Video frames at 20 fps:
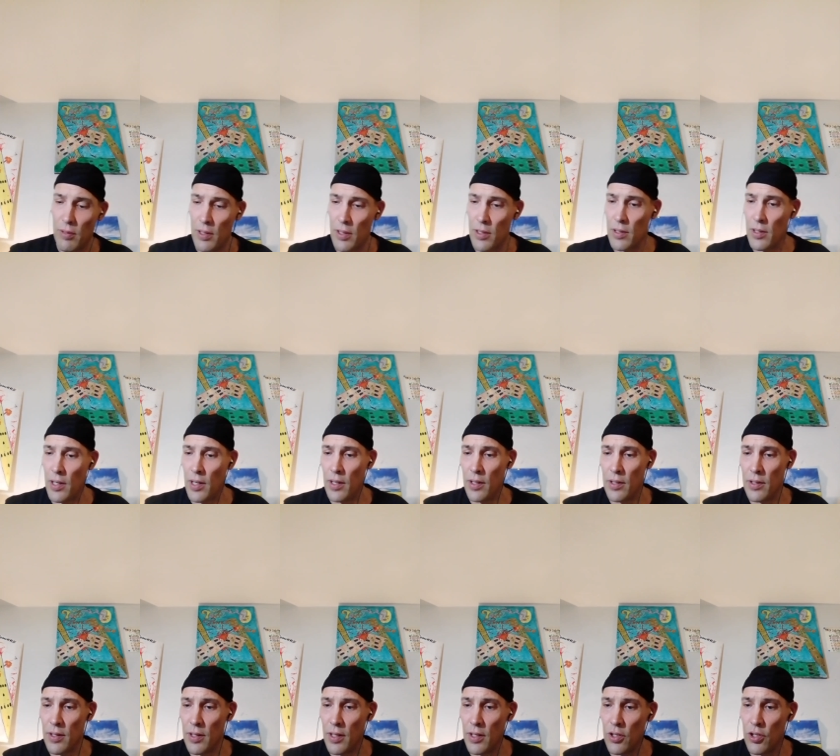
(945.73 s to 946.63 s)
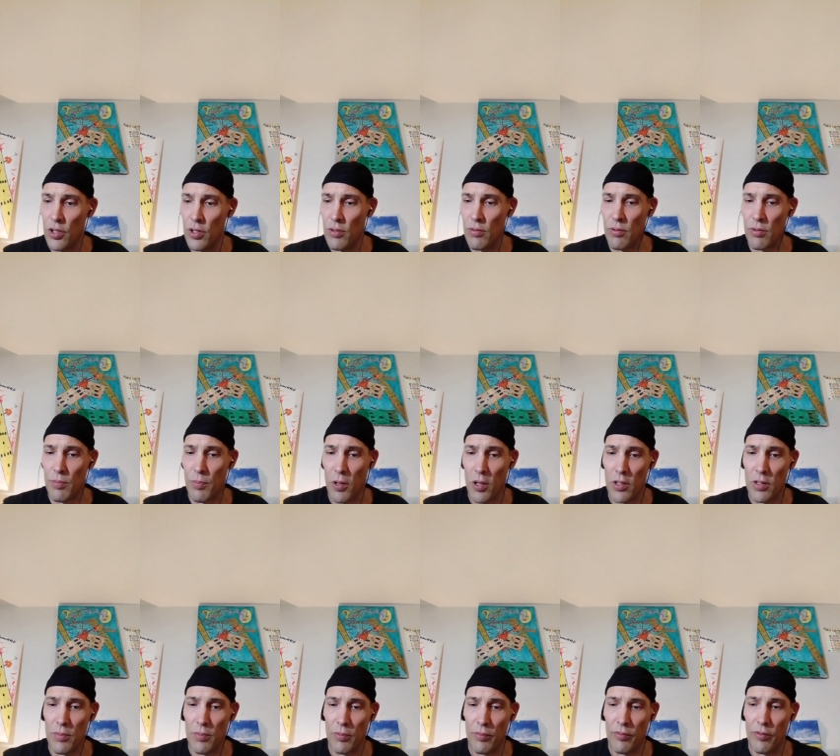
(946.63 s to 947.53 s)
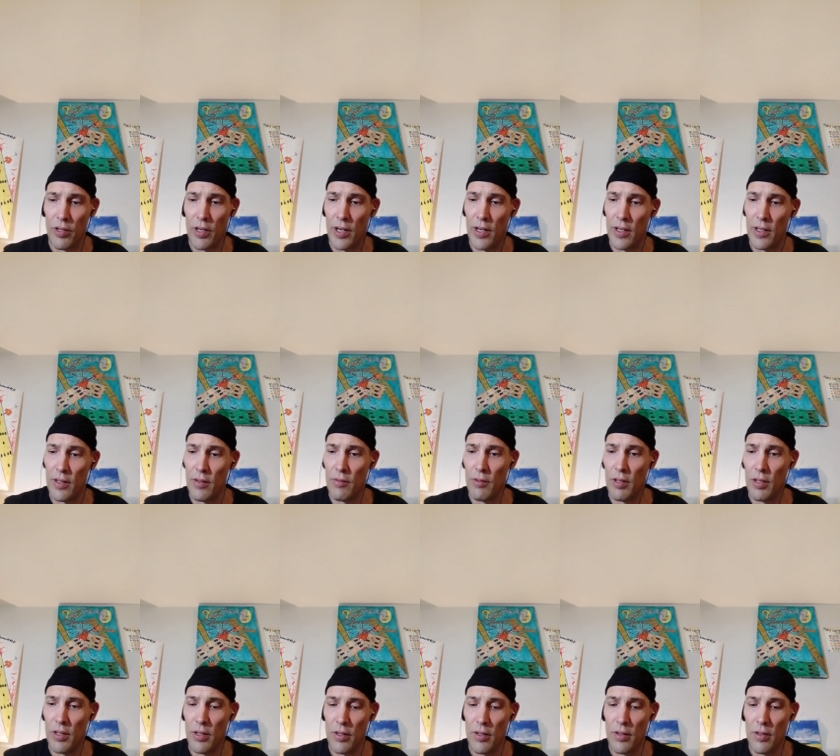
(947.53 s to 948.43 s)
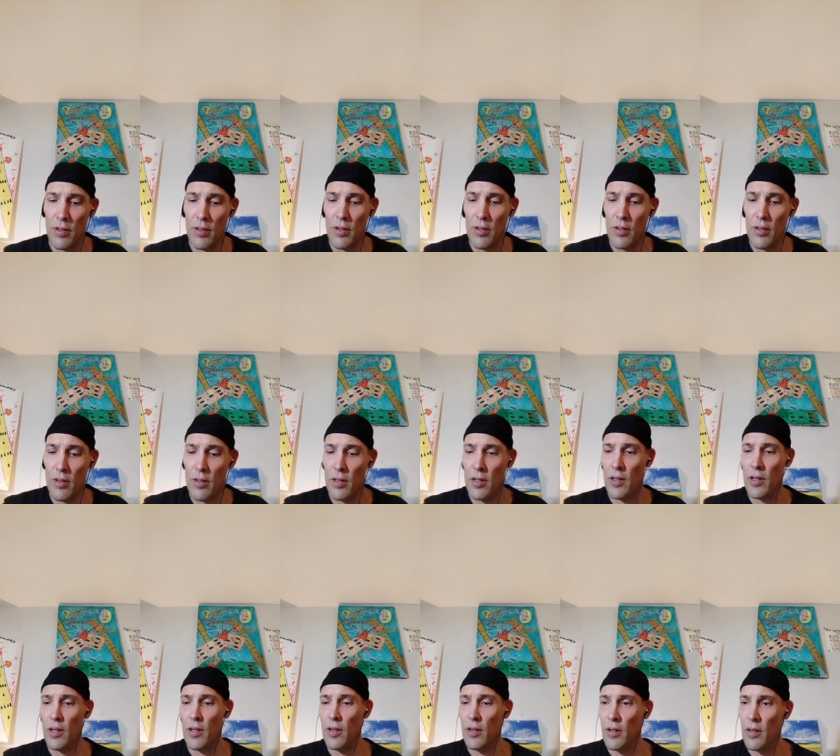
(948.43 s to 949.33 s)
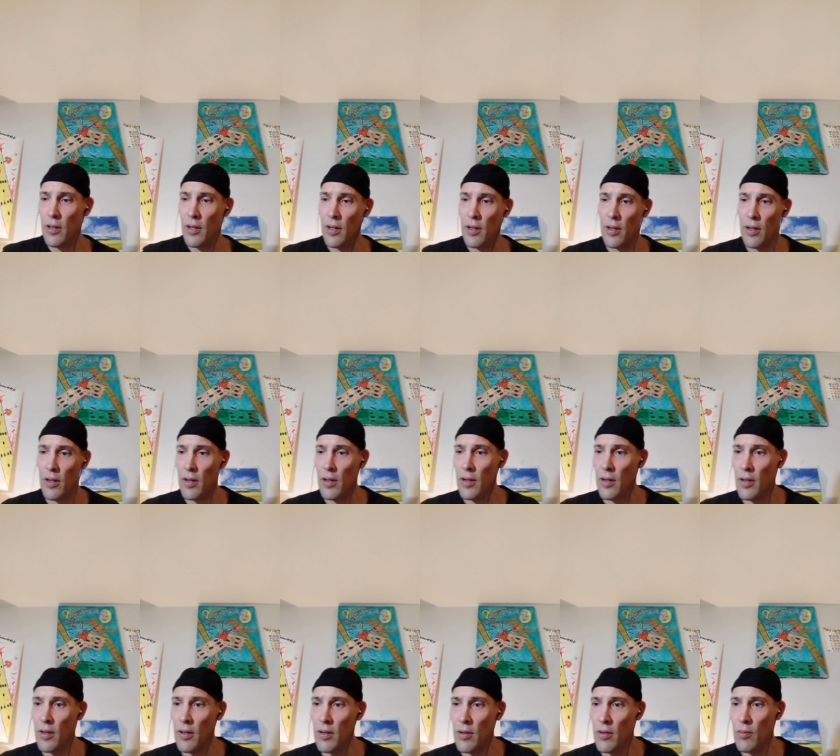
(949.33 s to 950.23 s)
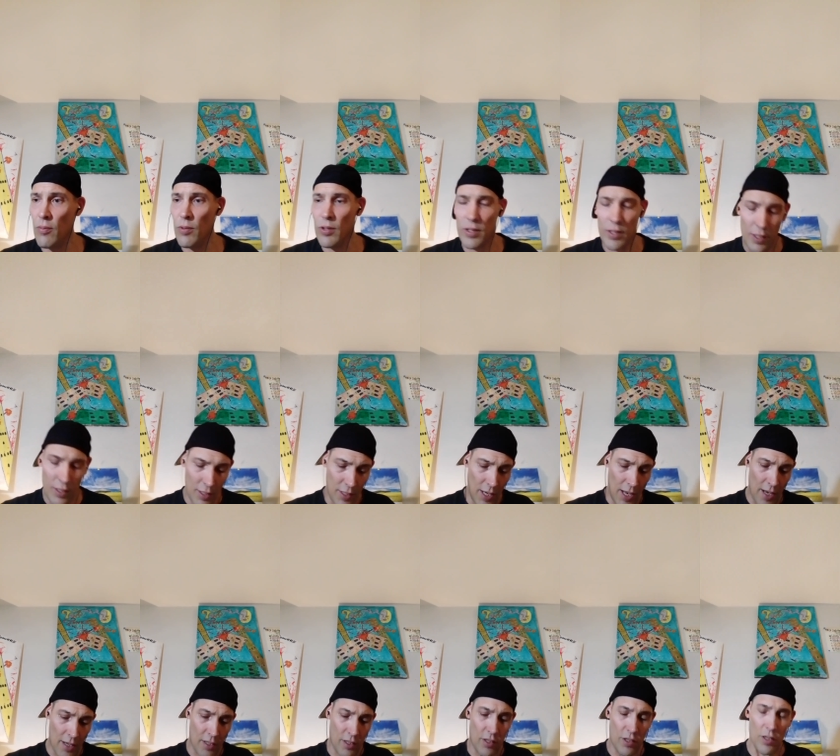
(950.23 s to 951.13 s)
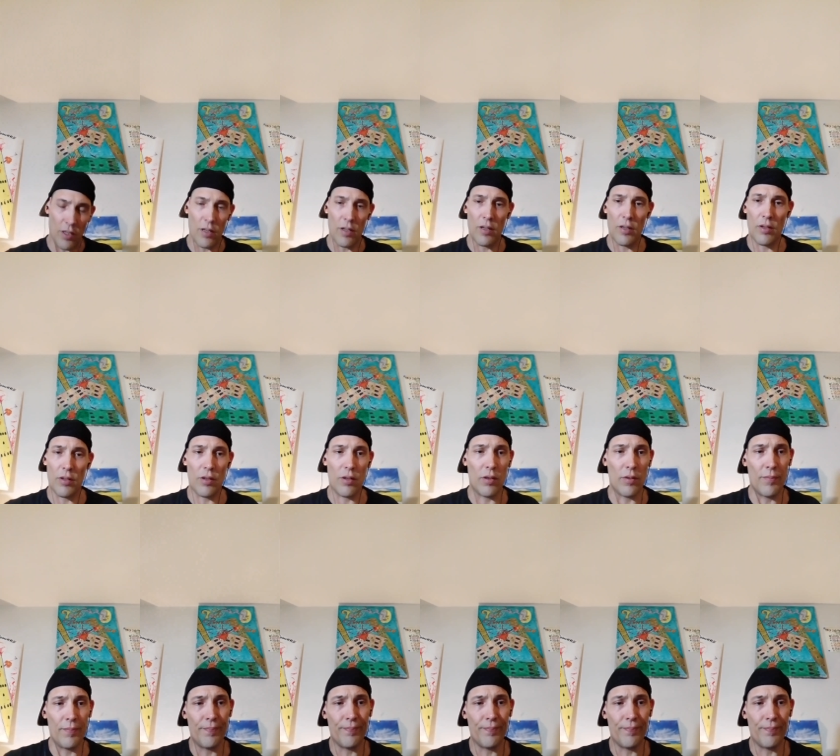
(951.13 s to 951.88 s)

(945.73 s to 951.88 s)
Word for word: what it's saying she's responsible for that anyway. And uh, what's this last? Or